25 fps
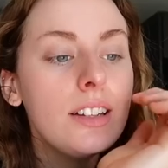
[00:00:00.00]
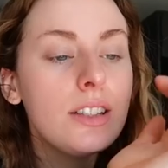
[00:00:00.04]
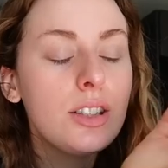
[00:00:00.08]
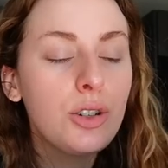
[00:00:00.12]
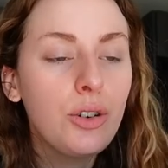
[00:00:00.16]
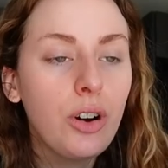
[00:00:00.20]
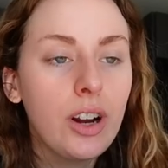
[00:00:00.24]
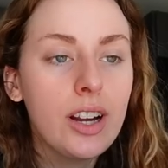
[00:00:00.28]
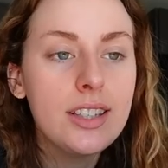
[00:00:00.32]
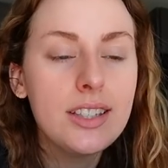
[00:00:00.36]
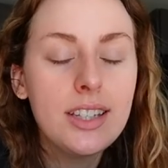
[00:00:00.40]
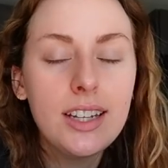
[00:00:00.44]
It's
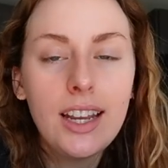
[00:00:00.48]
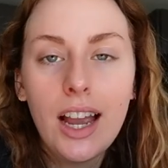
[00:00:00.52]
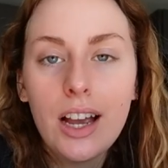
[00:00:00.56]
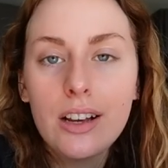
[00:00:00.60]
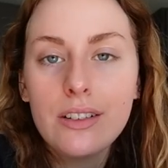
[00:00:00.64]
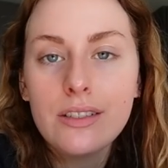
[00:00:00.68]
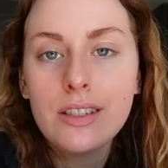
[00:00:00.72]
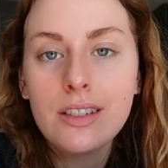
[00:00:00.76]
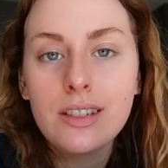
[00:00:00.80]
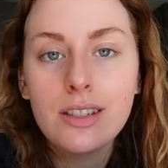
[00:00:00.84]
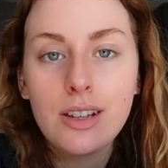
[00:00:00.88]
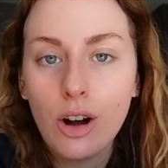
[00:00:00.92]
crazy
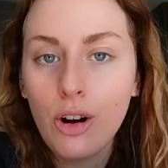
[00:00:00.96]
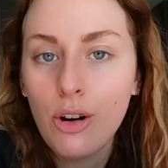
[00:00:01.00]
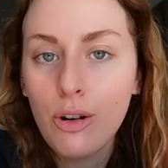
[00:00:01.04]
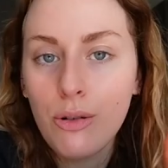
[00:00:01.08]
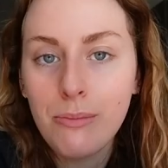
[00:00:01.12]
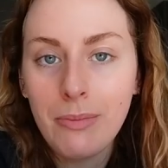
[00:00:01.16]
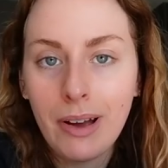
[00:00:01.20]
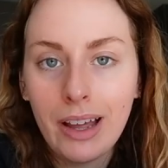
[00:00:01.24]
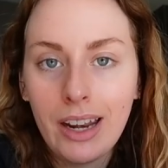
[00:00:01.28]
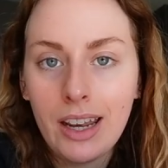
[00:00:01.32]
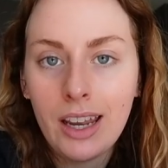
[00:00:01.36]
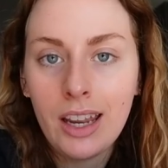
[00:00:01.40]
how so
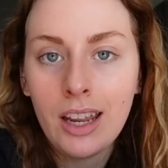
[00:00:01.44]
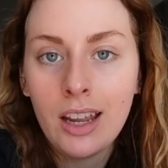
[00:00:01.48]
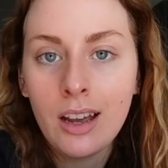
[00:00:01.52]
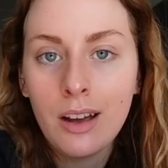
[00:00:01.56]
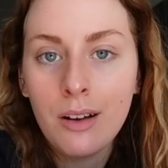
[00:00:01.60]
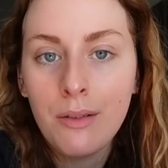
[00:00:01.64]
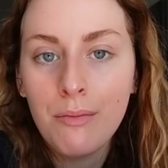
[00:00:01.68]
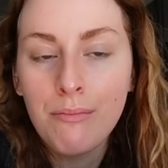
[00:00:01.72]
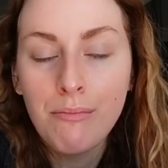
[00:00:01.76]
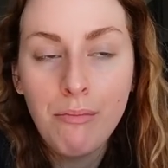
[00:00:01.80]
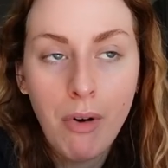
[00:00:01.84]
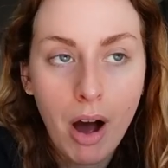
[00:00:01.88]
many
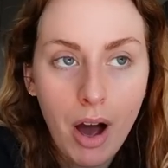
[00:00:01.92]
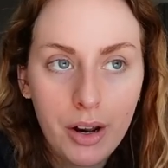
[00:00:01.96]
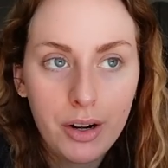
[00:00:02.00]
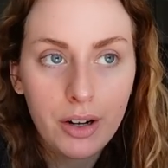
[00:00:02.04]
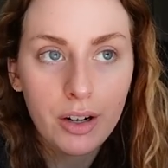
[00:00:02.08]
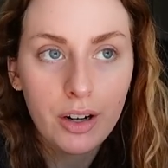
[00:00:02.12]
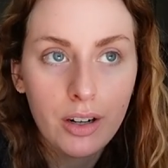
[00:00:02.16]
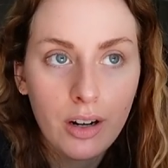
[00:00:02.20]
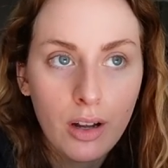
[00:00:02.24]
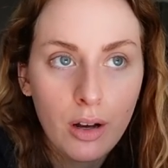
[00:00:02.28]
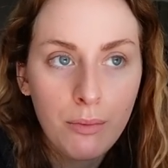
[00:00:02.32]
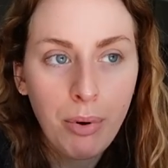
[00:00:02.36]

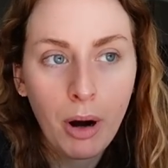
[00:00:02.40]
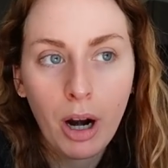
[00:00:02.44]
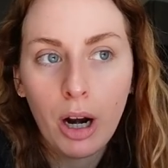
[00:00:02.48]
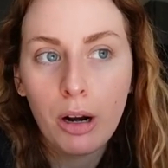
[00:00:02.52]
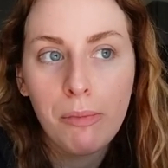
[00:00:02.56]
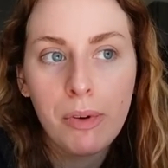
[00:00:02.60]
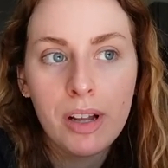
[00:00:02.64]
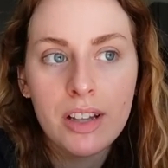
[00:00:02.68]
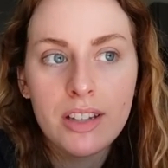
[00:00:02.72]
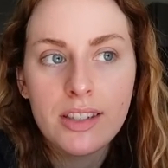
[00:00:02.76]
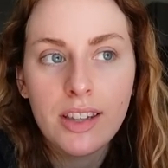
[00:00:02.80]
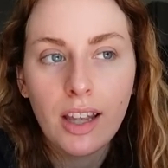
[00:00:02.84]
modern
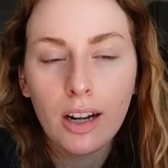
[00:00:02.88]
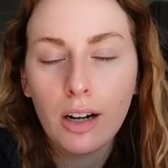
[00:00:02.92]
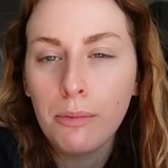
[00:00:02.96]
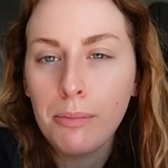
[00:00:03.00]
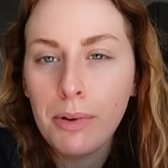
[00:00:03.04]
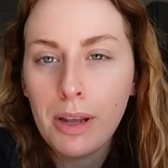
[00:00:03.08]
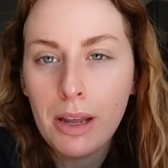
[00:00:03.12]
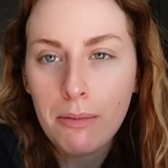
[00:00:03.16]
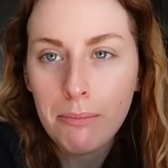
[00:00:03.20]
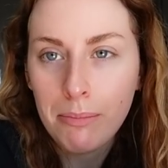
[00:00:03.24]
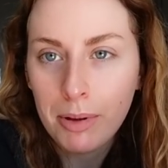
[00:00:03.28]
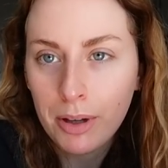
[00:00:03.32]
apartments that are
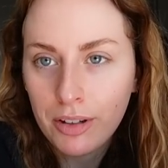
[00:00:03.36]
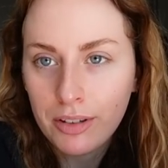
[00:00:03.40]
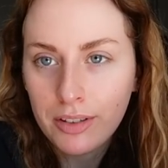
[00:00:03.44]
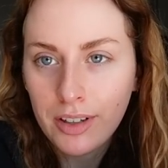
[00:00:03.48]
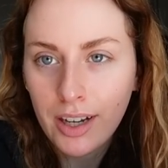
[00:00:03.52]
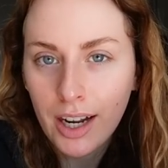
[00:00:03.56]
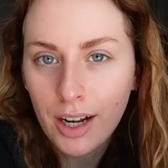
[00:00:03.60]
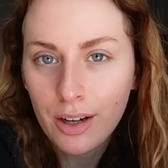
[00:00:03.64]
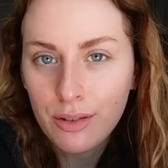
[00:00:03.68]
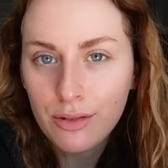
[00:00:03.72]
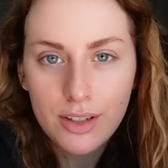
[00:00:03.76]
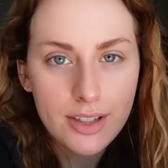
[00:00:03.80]
being built
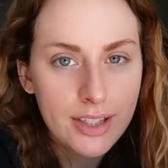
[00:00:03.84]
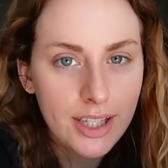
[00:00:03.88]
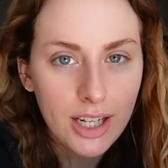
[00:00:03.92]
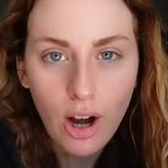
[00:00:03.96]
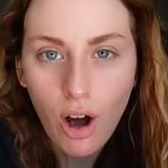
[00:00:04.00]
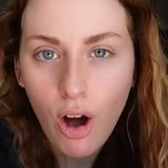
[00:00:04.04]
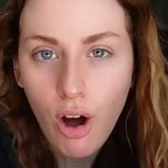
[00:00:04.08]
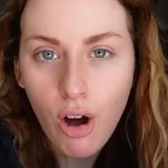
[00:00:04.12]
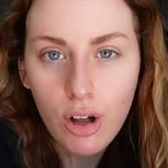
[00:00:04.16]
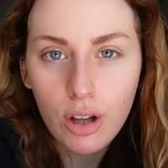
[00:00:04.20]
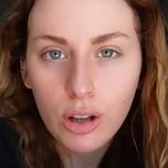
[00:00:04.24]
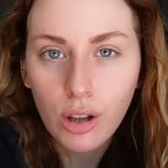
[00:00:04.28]
now just
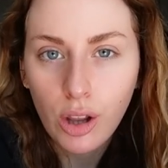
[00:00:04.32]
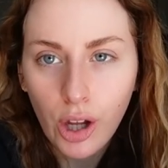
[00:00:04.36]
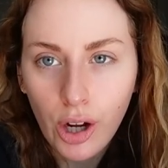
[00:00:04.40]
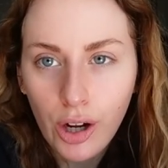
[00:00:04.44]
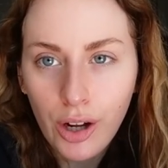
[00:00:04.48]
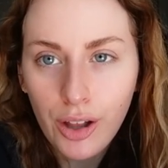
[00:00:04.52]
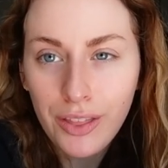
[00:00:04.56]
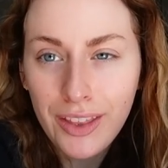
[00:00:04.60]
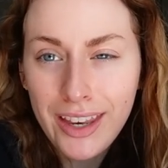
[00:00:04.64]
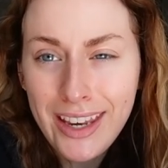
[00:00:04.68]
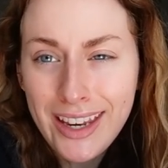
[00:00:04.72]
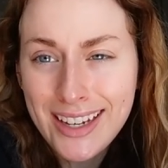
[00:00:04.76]
like all
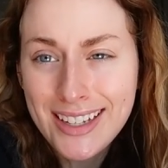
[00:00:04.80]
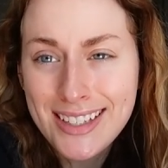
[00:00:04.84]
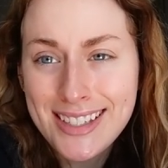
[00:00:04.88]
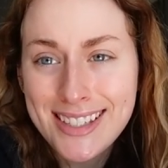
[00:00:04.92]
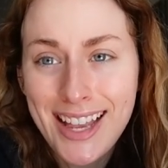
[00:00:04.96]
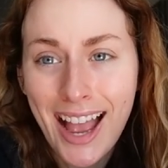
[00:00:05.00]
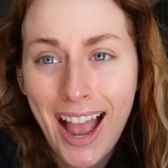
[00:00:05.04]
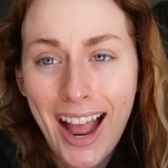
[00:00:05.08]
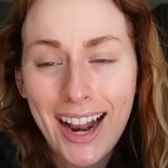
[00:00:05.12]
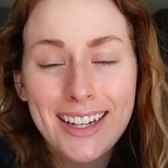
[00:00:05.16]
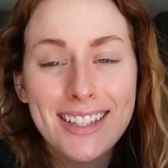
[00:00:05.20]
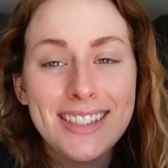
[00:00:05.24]
look the
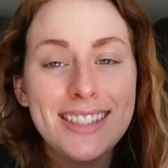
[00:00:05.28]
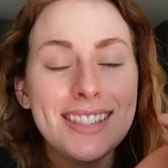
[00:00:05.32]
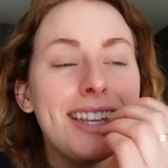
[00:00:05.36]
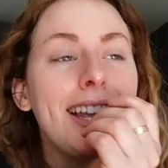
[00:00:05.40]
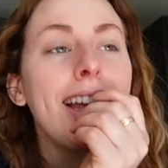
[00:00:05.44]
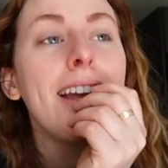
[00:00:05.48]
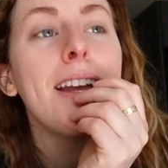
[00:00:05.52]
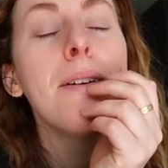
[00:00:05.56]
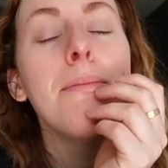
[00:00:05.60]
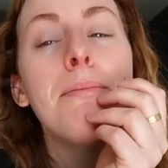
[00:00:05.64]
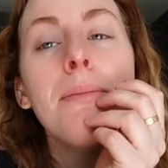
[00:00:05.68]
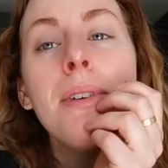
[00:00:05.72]
exact
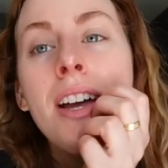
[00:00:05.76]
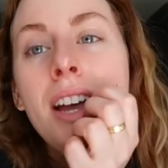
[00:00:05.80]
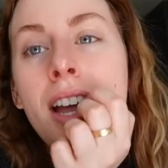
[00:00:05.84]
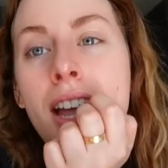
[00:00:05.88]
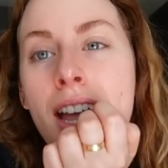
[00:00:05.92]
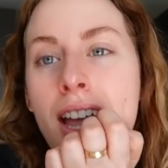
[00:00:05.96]
same.